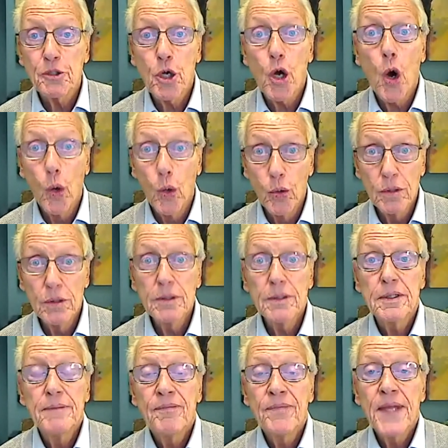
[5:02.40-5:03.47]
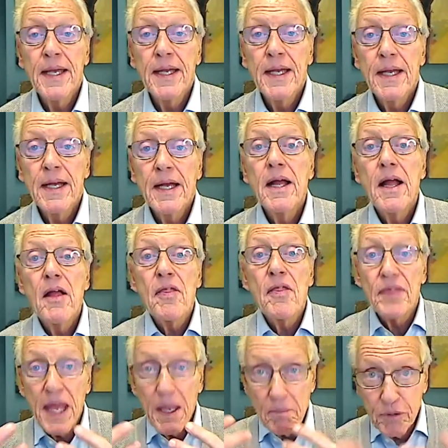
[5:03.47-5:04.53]
cold.
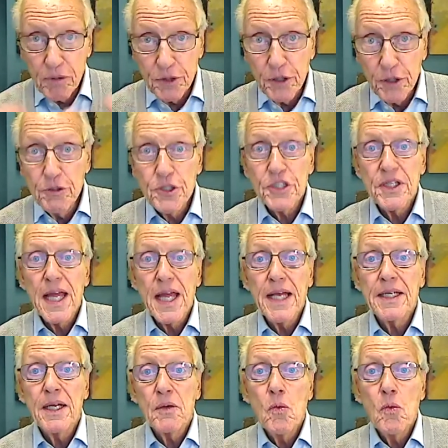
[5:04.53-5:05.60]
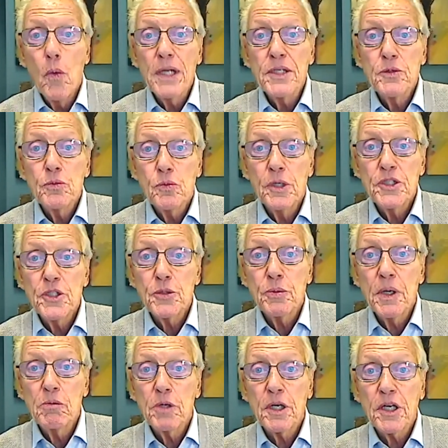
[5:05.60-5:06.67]
They produce then, once we
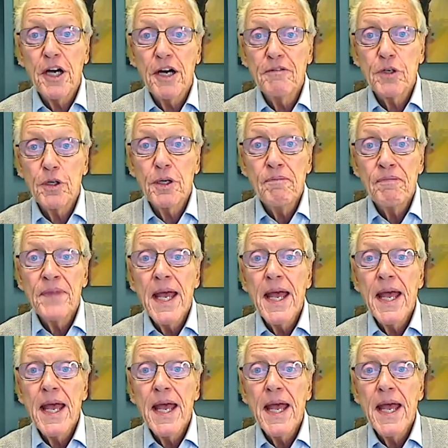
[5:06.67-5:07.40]
recover,